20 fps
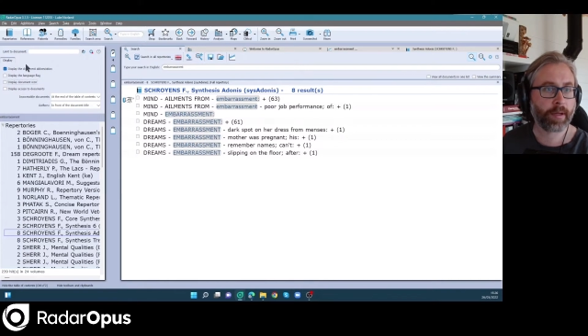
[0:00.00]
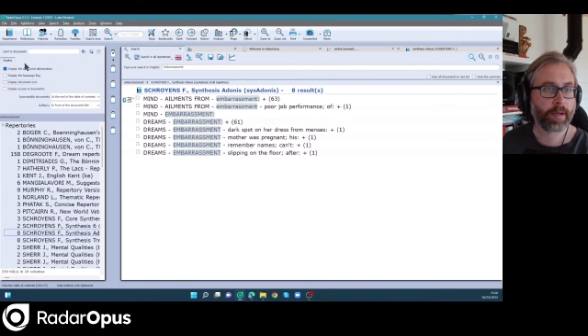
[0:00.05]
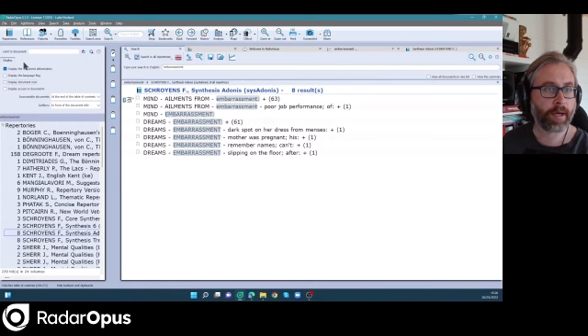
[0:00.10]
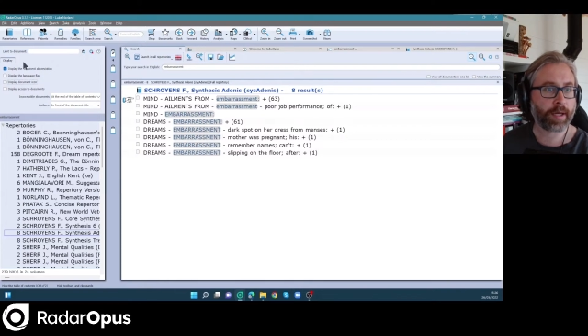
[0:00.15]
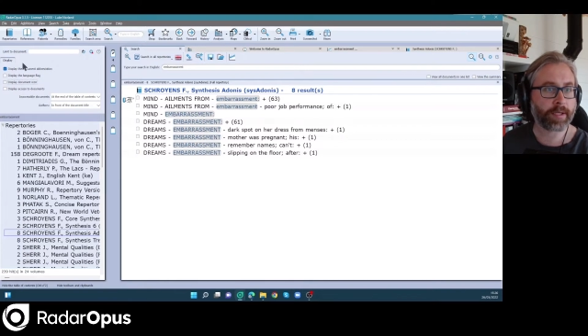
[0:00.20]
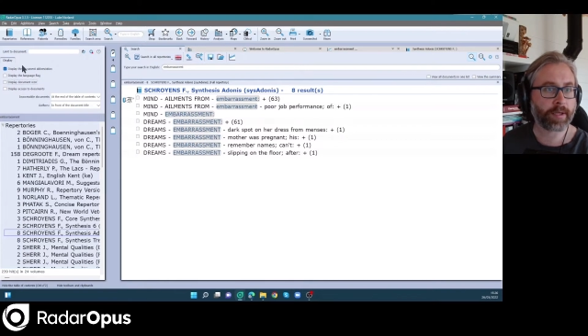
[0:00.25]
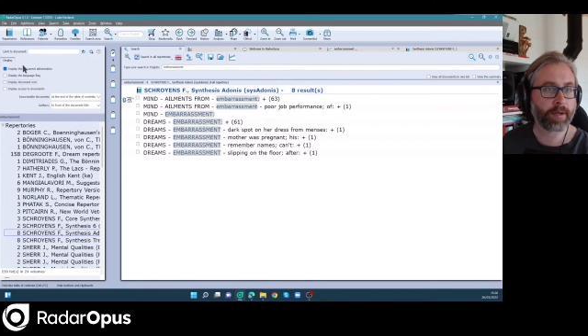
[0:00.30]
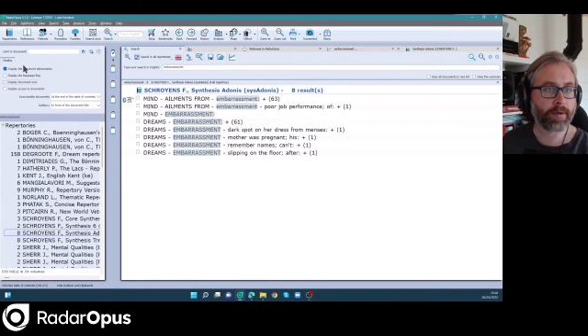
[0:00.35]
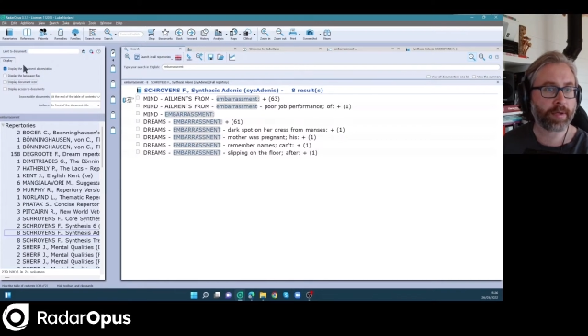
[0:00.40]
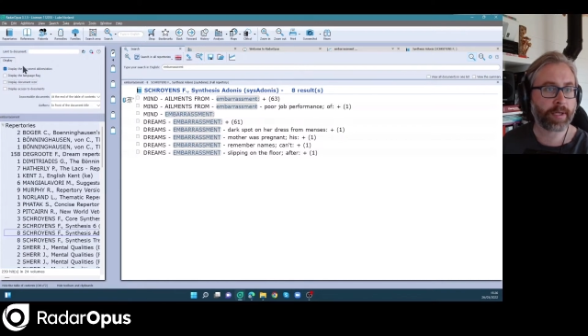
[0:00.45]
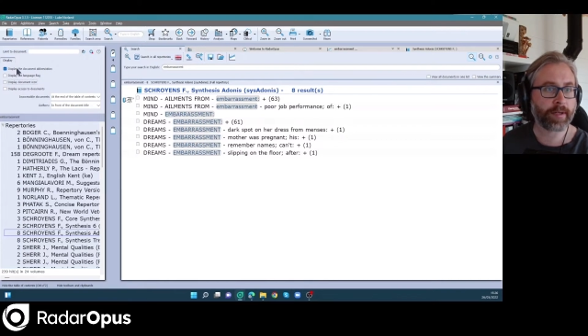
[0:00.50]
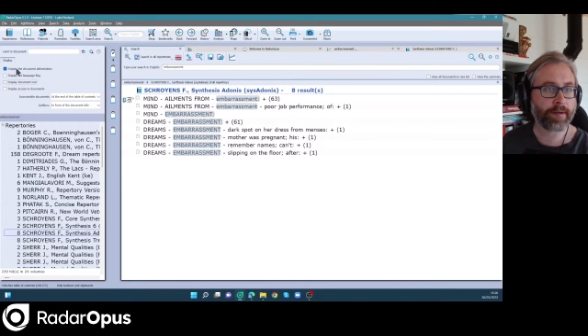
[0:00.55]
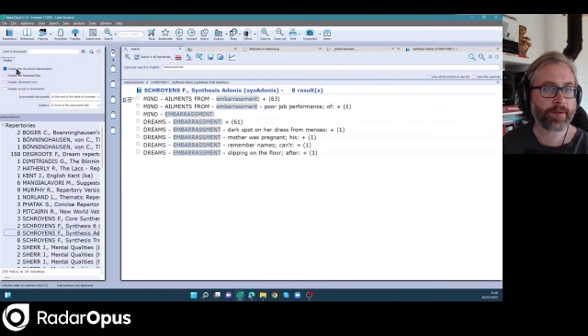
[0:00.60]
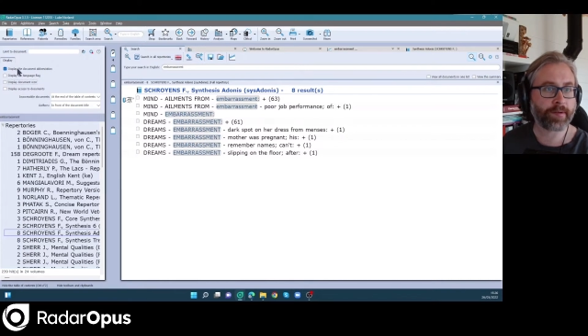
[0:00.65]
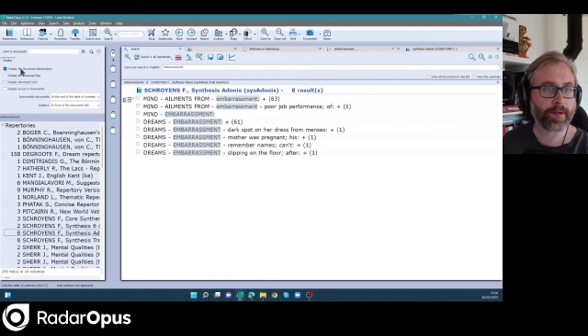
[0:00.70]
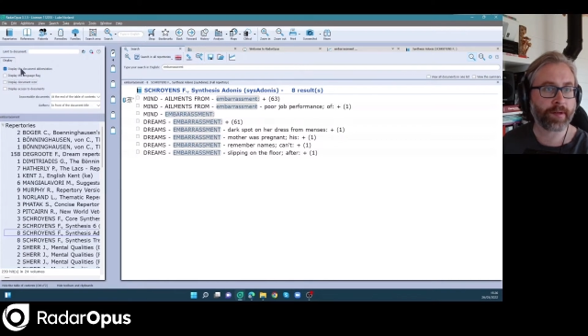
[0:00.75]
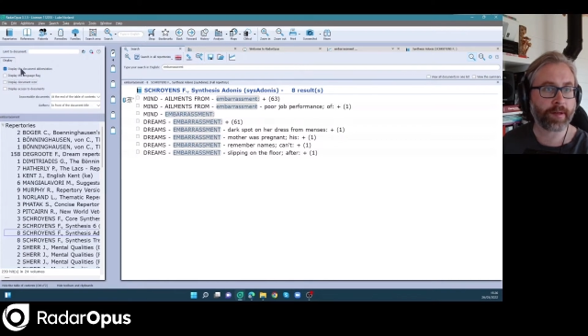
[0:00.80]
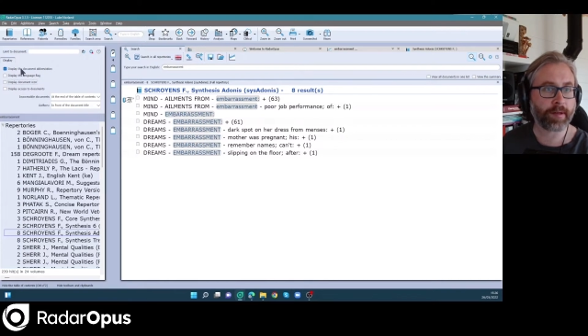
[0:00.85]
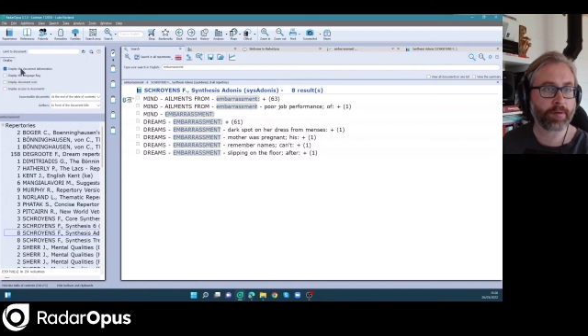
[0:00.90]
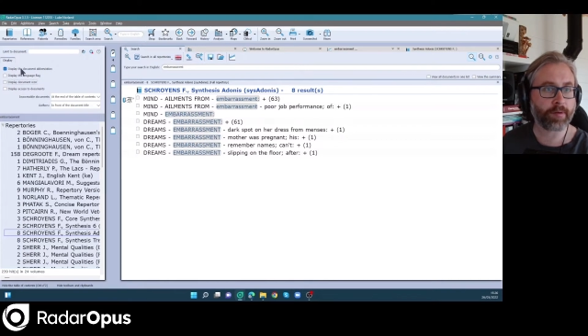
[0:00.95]
I don't need to
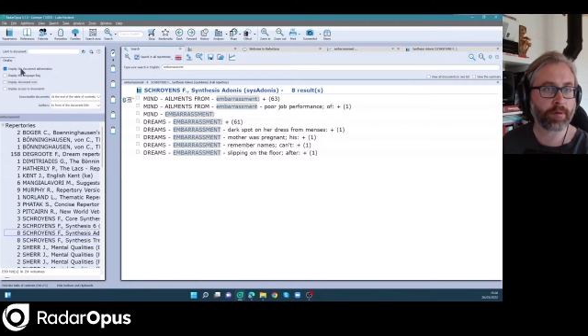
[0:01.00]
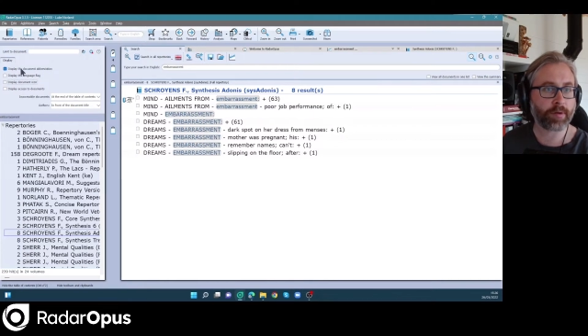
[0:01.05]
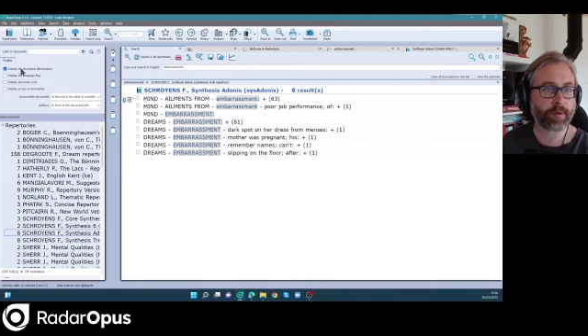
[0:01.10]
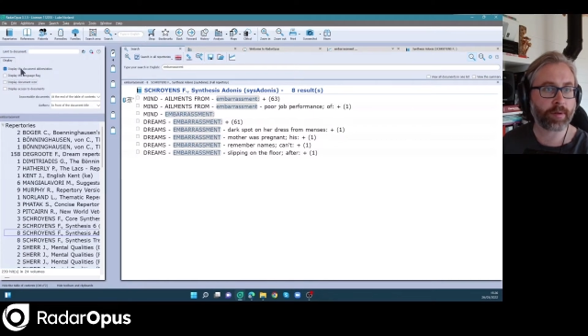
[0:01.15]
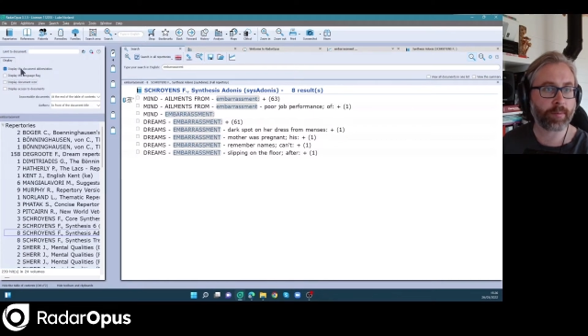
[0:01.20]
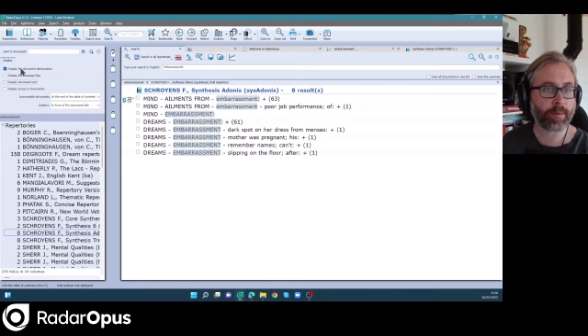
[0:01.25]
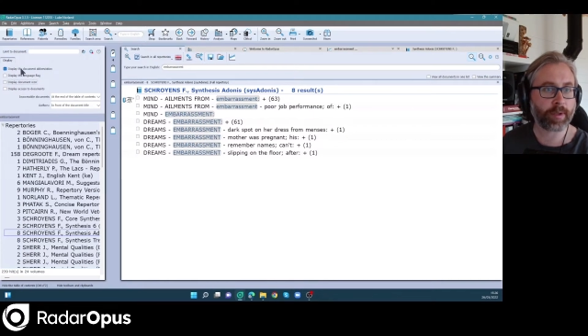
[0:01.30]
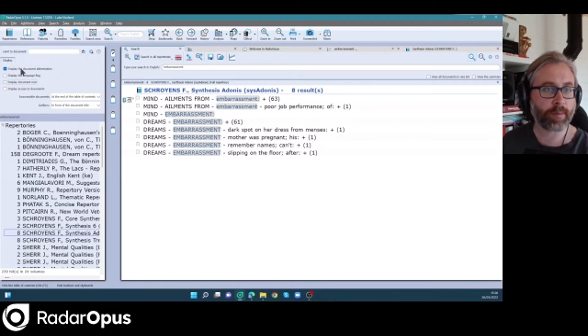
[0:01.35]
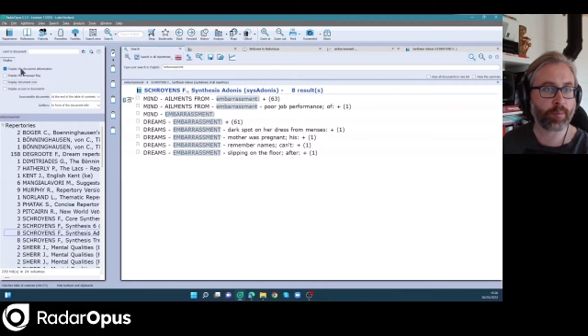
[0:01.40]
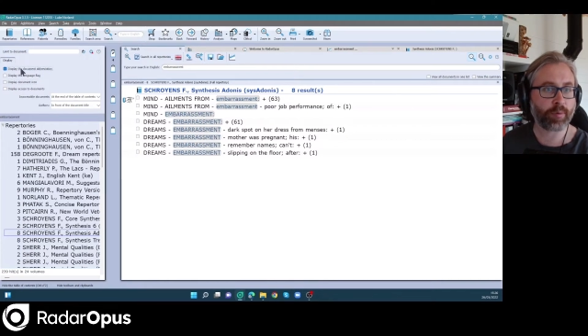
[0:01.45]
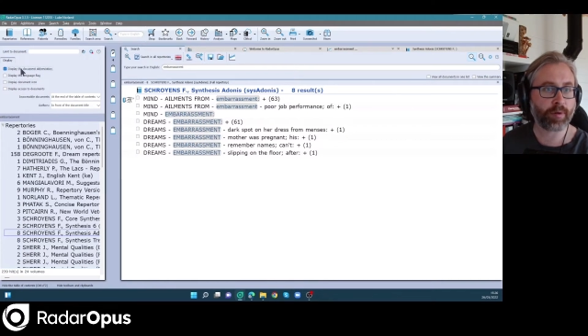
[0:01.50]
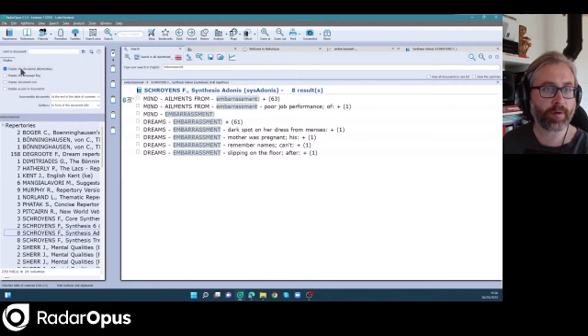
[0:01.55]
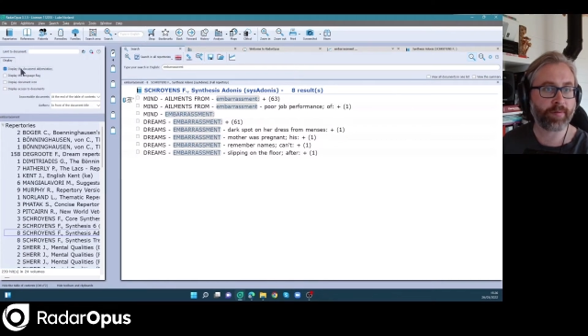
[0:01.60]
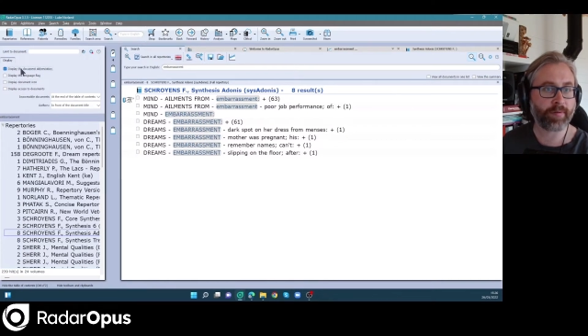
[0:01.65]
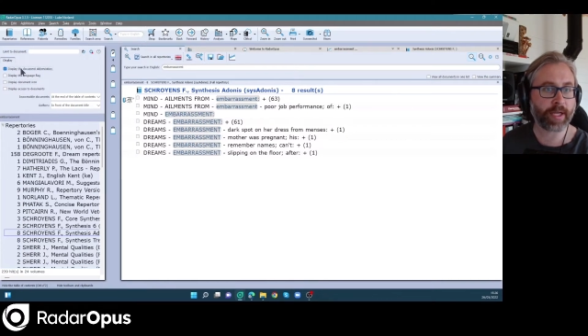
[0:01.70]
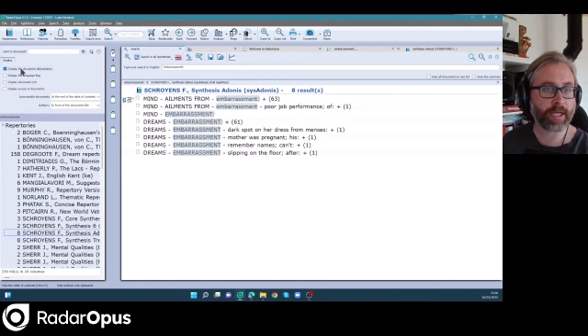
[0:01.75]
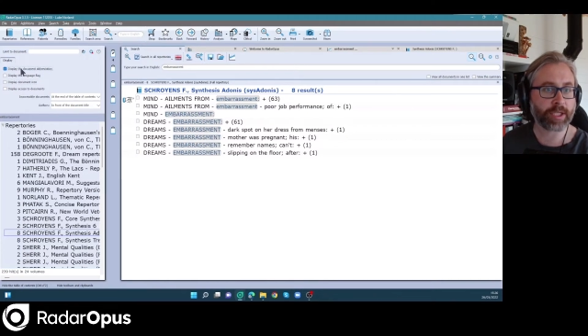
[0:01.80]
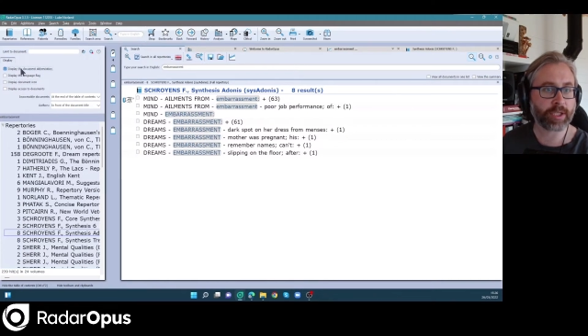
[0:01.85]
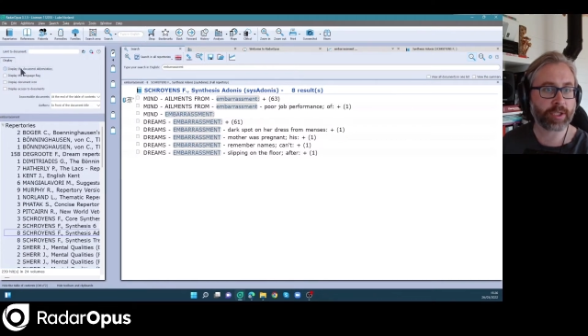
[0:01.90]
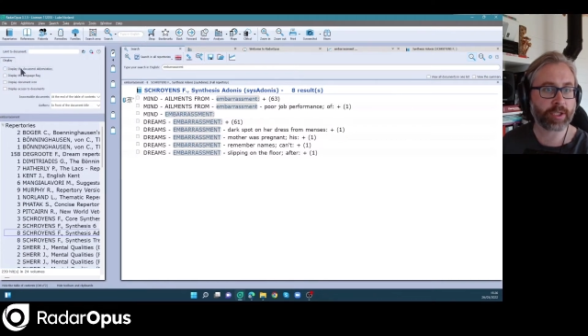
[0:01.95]
see the document
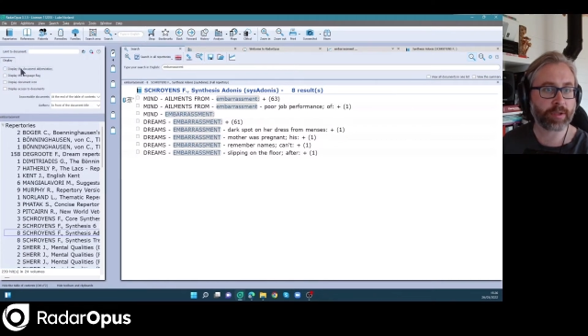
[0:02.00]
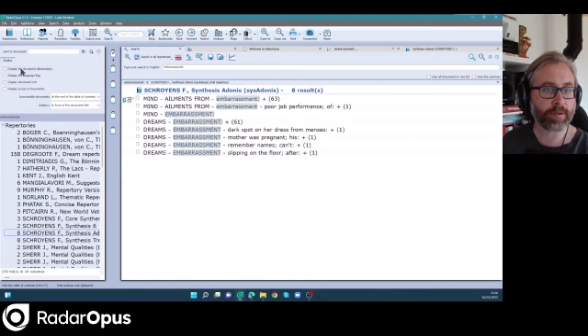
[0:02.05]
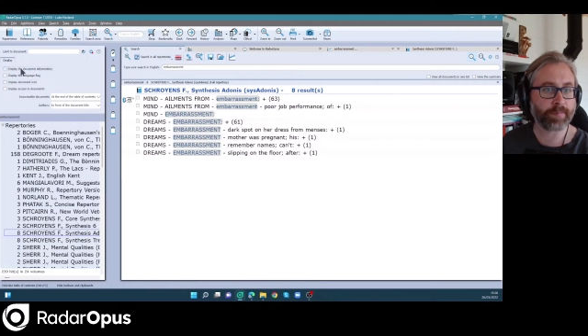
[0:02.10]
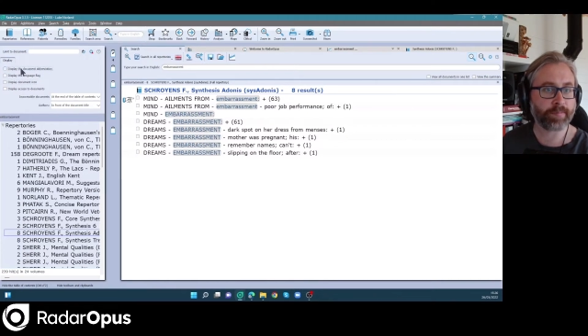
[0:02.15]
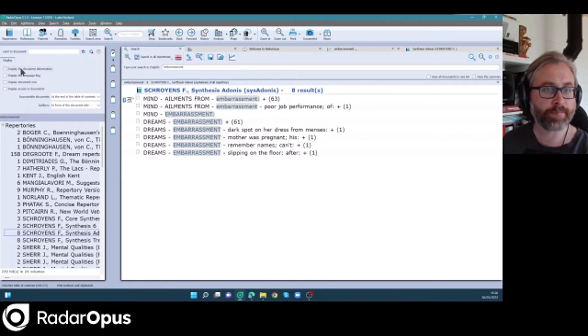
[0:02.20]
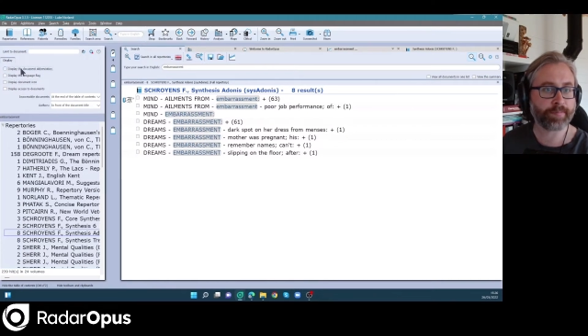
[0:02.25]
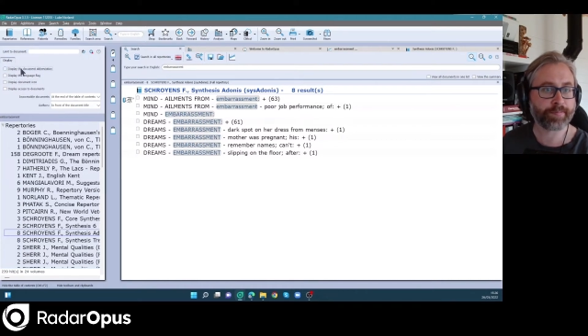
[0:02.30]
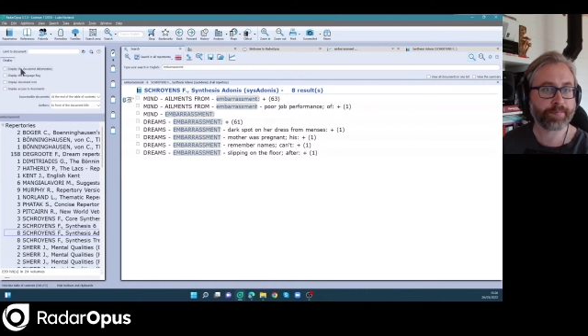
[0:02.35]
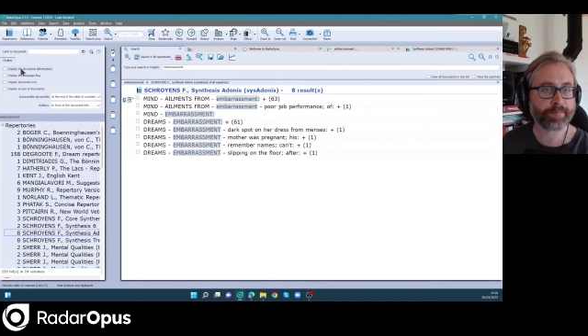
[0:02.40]
abbreviation.